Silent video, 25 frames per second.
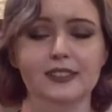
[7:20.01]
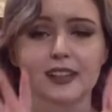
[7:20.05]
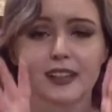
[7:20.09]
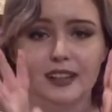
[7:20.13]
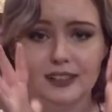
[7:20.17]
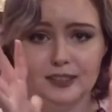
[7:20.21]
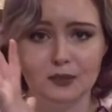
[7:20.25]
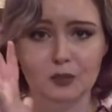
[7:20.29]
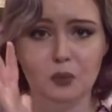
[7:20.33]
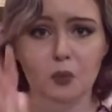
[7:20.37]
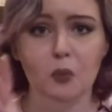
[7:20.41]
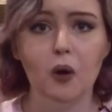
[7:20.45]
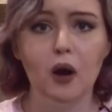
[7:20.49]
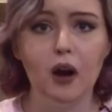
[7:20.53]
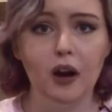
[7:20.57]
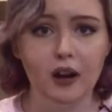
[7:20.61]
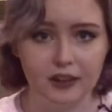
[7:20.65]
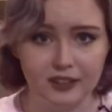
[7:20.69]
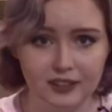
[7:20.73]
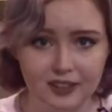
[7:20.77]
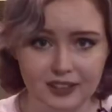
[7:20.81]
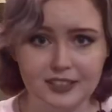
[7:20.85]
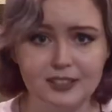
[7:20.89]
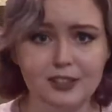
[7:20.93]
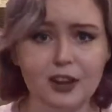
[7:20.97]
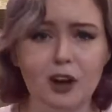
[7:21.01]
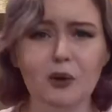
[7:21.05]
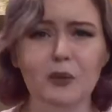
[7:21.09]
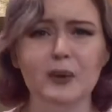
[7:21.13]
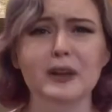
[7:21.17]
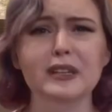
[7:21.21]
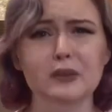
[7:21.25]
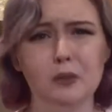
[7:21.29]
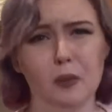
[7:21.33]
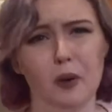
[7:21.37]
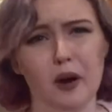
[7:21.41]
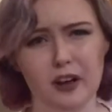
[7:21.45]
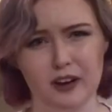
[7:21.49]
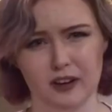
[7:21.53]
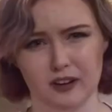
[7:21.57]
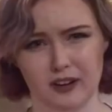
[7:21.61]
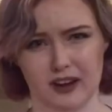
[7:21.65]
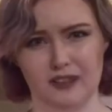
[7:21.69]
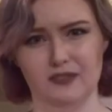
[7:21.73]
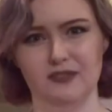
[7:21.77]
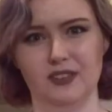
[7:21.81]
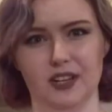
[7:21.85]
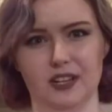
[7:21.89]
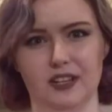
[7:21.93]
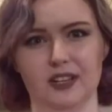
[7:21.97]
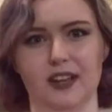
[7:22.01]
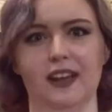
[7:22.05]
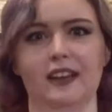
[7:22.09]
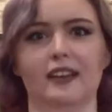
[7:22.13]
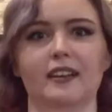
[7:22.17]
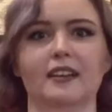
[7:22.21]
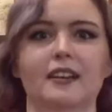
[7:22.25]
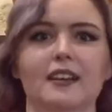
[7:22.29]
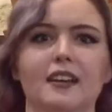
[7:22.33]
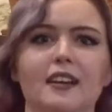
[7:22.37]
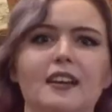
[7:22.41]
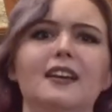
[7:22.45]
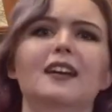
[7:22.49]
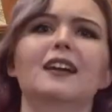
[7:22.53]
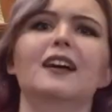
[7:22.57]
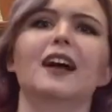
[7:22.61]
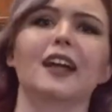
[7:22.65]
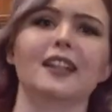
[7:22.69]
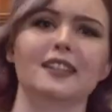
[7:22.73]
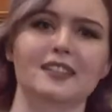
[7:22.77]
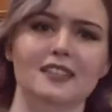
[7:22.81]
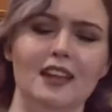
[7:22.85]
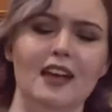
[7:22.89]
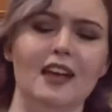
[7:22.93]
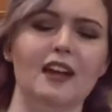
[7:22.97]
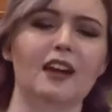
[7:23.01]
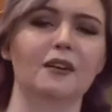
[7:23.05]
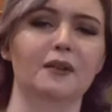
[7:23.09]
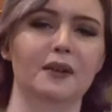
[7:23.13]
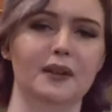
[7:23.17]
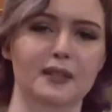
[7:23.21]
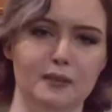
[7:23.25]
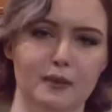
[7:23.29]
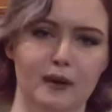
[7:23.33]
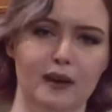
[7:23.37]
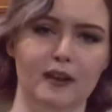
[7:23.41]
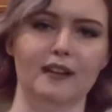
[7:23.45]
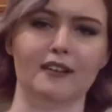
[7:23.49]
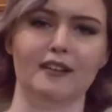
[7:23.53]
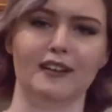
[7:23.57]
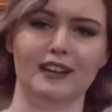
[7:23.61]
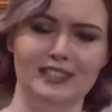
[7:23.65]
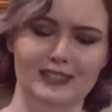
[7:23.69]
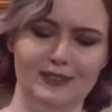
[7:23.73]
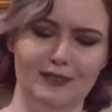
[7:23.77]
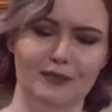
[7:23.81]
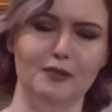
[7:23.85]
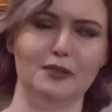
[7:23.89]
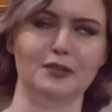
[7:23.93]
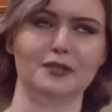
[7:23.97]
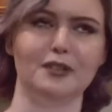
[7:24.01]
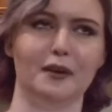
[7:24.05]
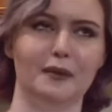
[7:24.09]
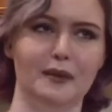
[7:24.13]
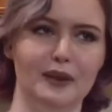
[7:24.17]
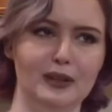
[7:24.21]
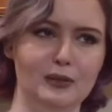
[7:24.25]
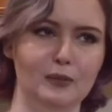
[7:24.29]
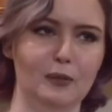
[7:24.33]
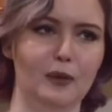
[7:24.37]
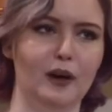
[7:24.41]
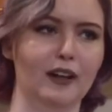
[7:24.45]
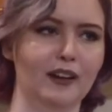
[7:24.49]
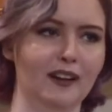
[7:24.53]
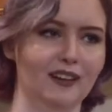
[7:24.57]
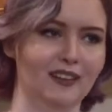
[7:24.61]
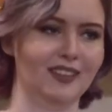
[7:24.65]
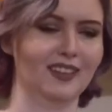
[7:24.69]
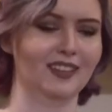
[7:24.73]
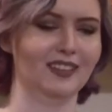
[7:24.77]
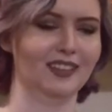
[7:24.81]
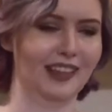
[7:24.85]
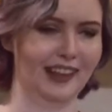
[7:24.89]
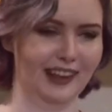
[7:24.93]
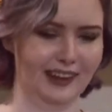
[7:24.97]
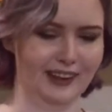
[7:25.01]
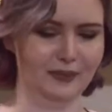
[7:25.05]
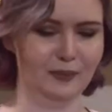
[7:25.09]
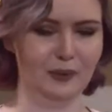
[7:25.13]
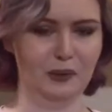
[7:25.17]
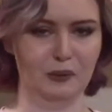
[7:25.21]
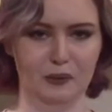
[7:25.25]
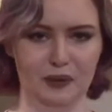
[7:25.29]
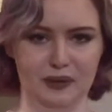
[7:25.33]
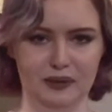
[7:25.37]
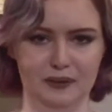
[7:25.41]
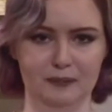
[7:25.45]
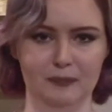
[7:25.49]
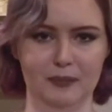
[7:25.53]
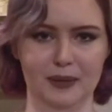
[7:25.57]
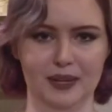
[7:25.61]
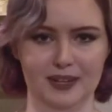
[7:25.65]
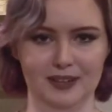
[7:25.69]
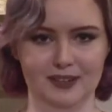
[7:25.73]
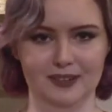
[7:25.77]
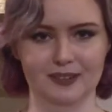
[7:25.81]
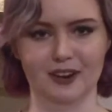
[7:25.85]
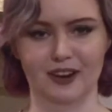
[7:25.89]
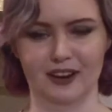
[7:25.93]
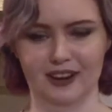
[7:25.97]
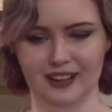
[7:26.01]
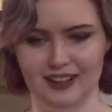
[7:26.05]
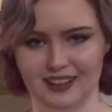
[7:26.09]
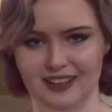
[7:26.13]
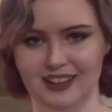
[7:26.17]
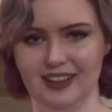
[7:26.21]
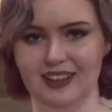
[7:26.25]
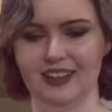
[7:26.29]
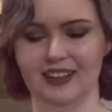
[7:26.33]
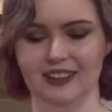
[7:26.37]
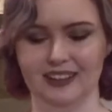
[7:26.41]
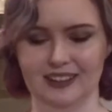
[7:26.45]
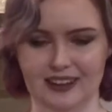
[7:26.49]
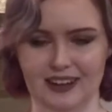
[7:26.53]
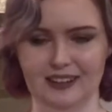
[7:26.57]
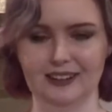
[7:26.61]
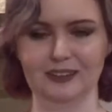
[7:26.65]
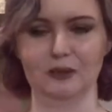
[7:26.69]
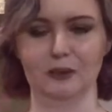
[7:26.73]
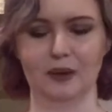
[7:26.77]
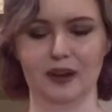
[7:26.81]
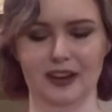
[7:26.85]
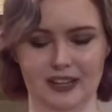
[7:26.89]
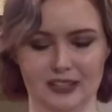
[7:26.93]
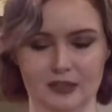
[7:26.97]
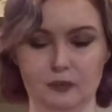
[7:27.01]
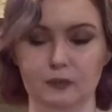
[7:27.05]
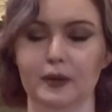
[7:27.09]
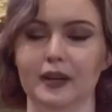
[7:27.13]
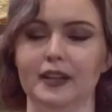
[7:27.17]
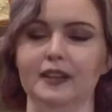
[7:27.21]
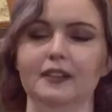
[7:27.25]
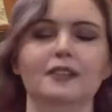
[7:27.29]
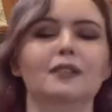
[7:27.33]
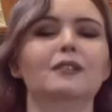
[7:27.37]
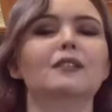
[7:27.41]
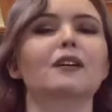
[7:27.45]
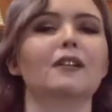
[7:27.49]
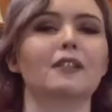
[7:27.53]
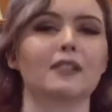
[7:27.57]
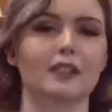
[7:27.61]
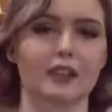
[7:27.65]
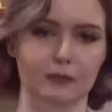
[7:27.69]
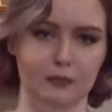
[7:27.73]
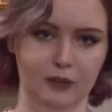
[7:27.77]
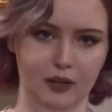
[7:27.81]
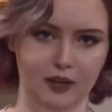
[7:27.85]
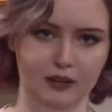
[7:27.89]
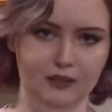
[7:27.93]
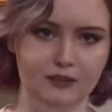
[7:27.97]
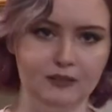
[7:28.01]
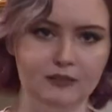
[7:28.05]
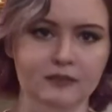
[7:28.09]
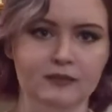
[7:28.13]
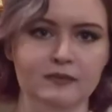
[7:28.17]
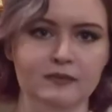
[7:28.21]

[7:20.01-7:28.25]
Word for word: It's water. It's always water, I feel like. It's not always water, because if it was always water, then like we wouldn't be chronically ill in other ways, but you know what I mean.